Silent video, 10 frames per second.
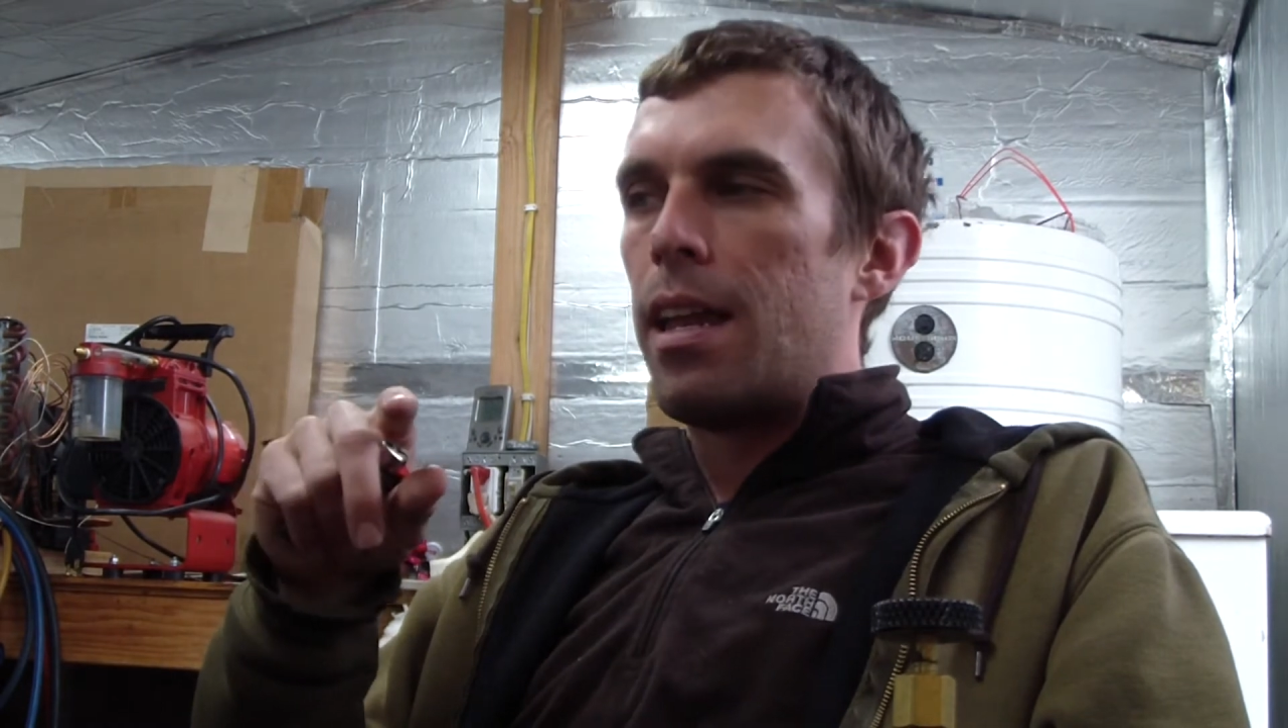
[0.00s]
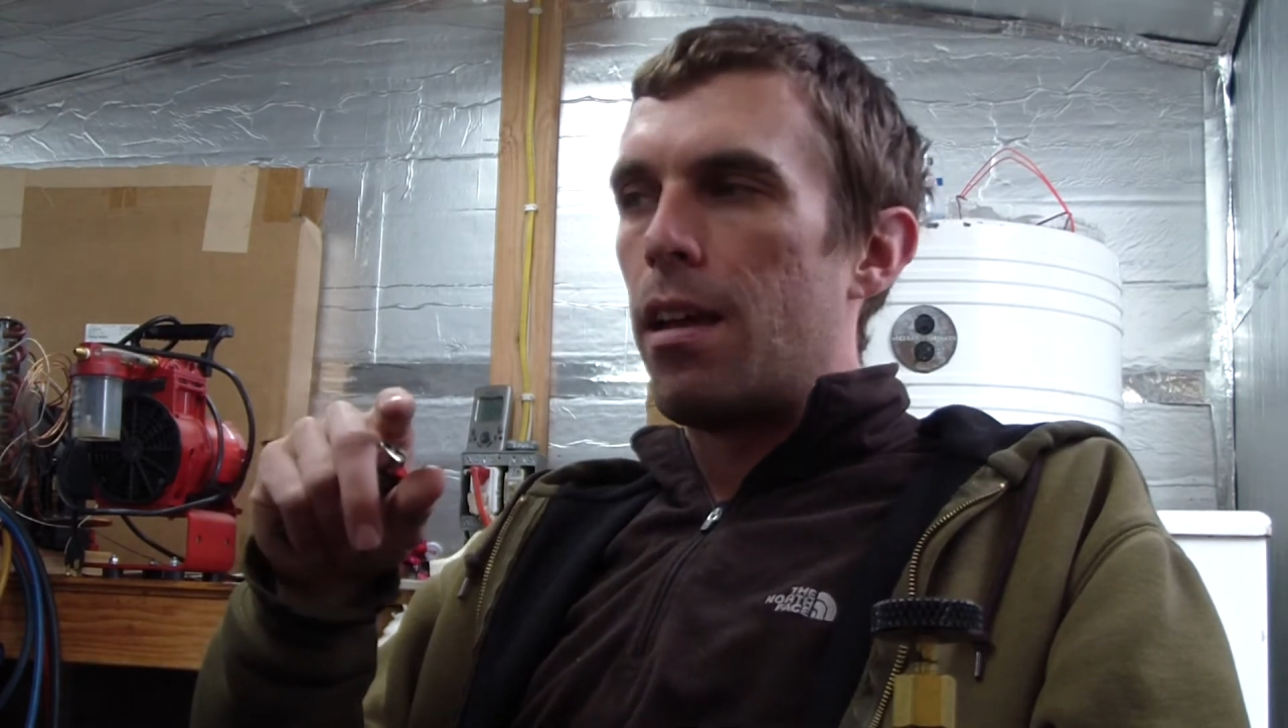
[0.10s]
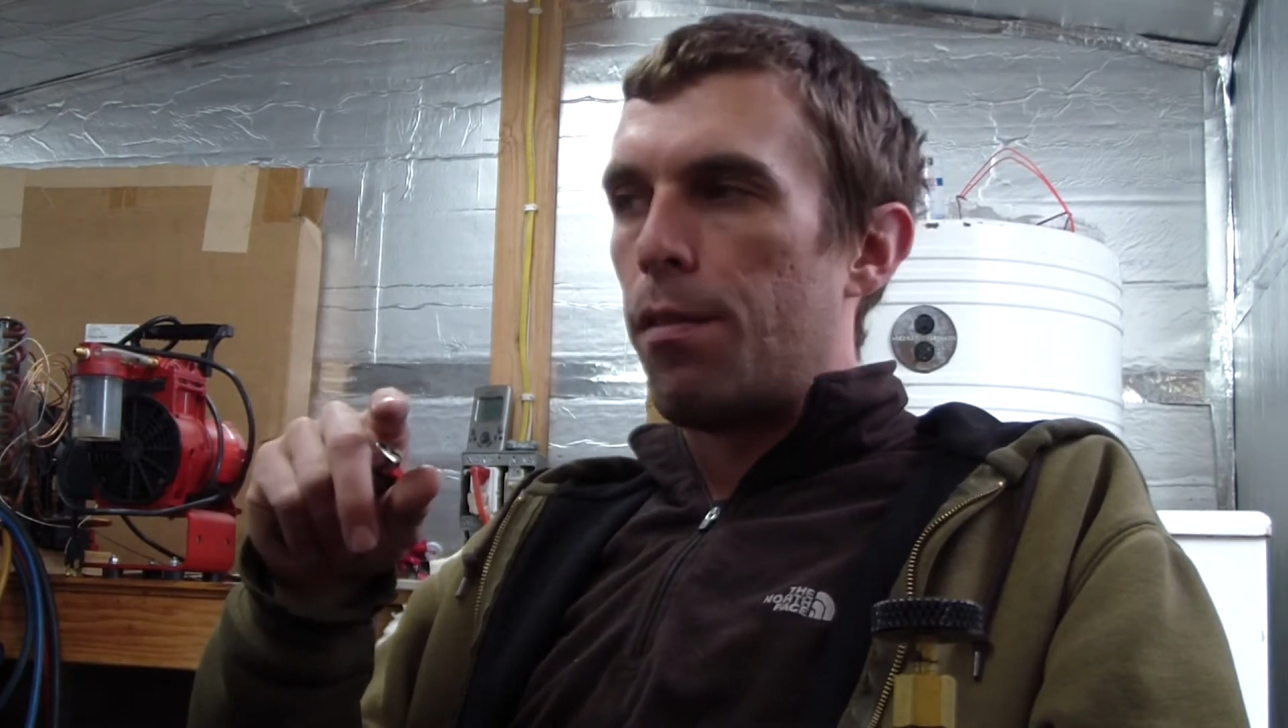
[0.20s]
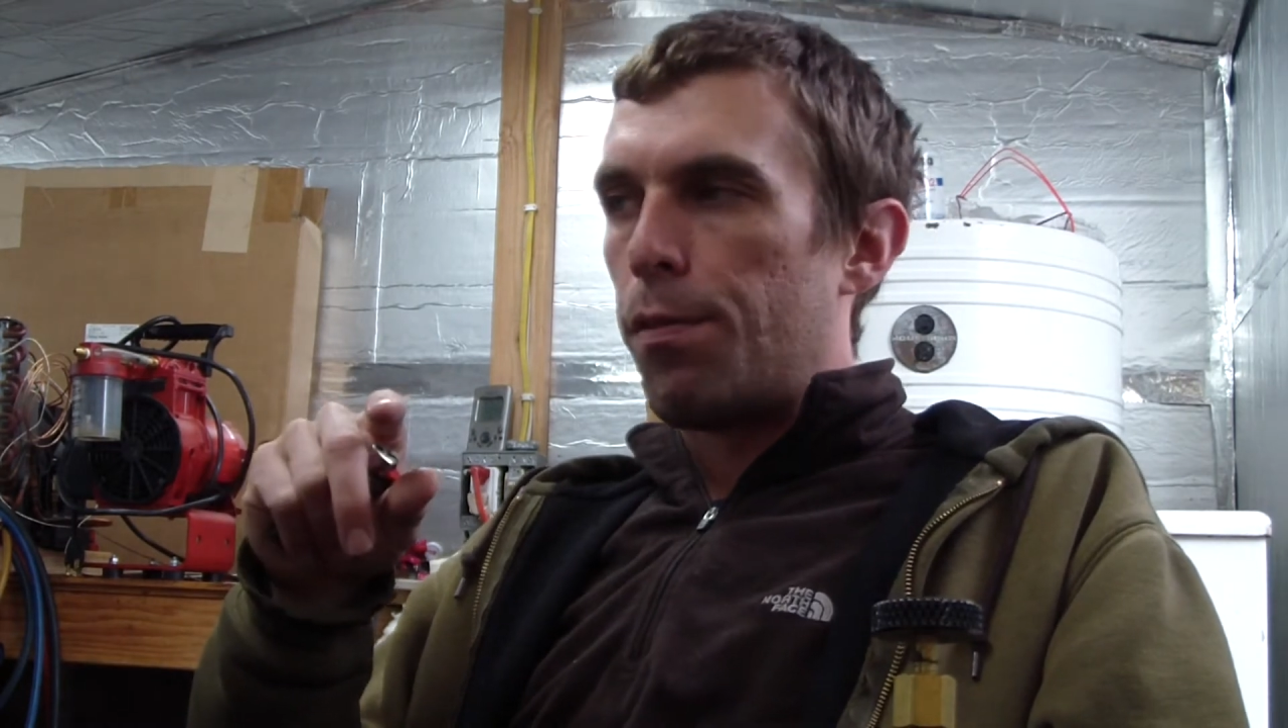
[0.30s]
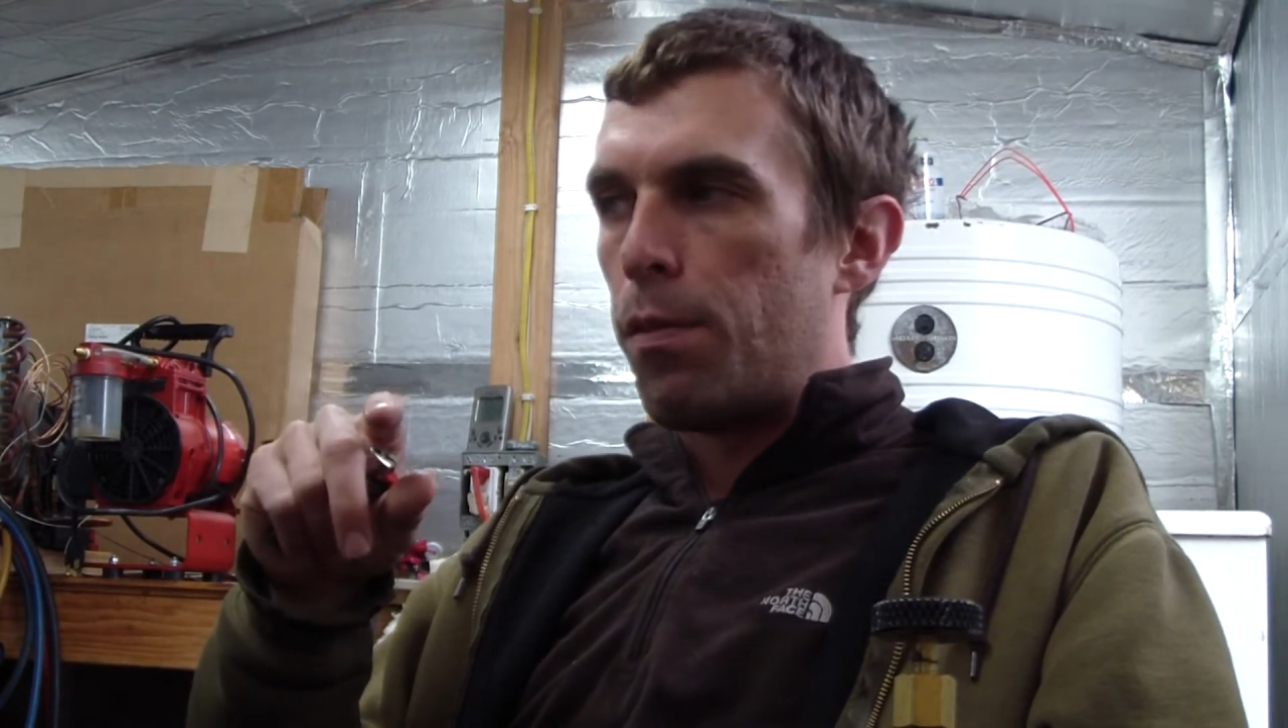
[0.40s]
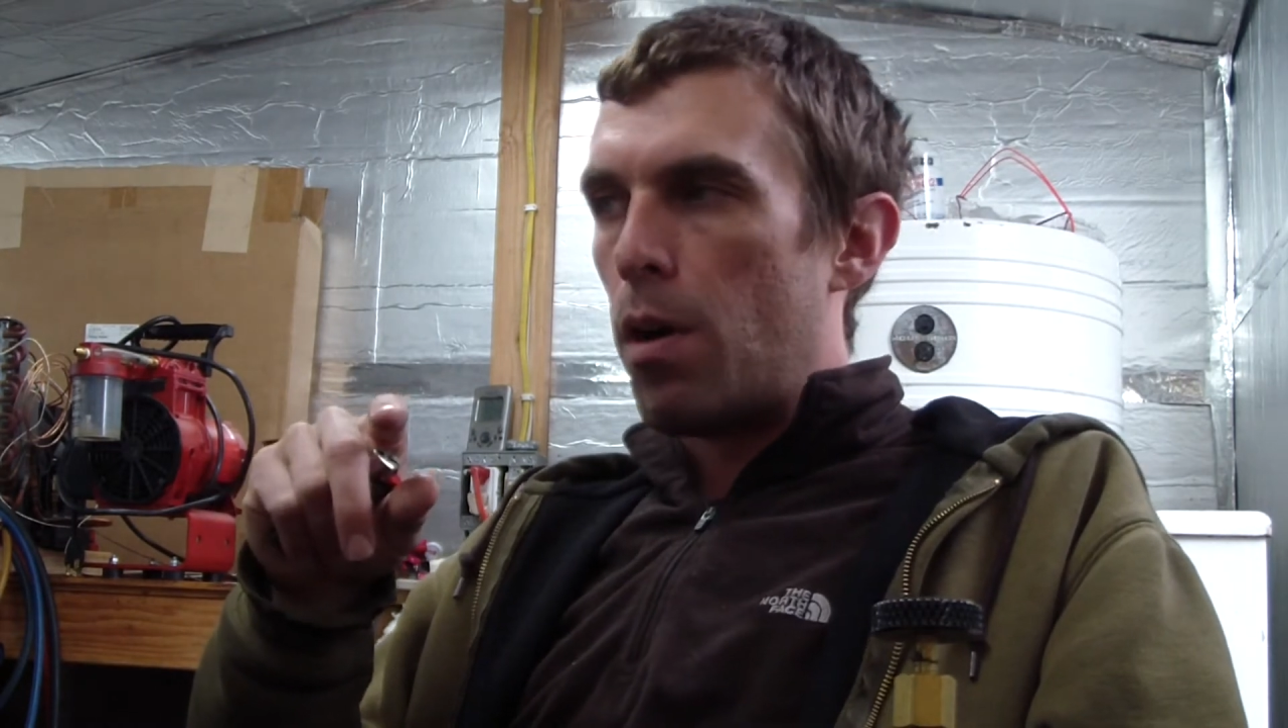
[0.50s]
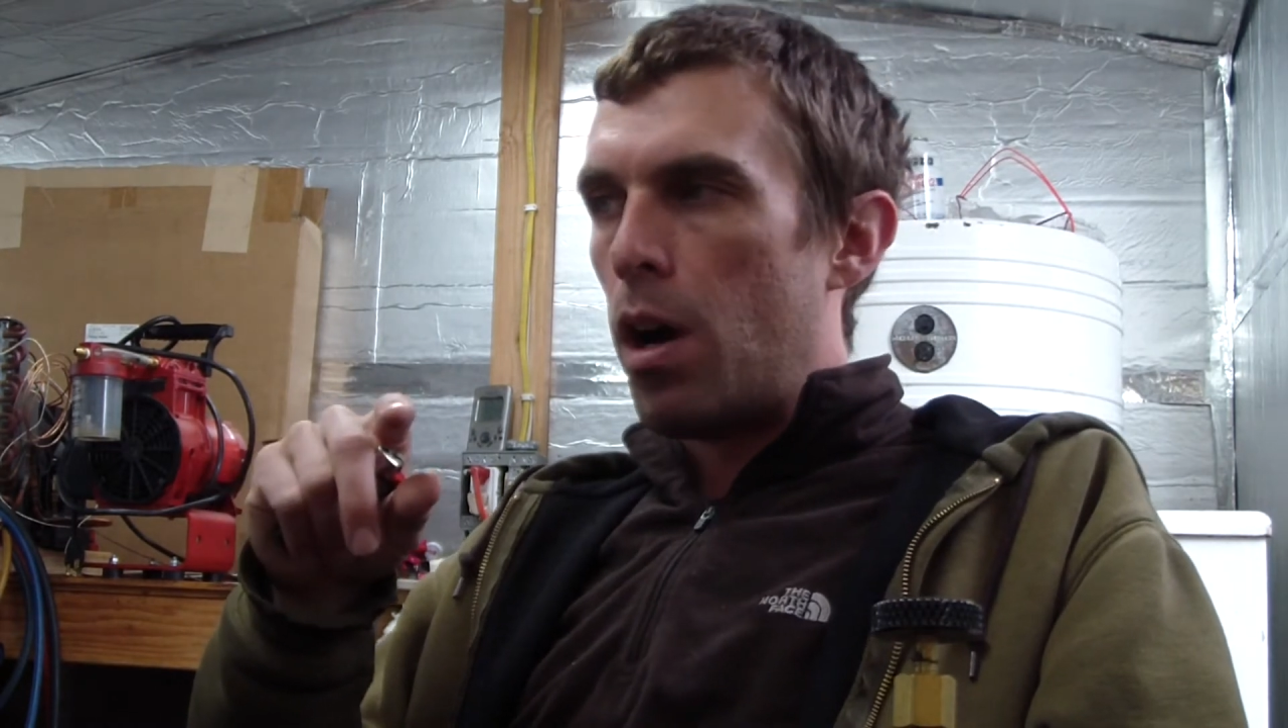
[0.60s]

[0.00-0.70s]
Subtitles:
if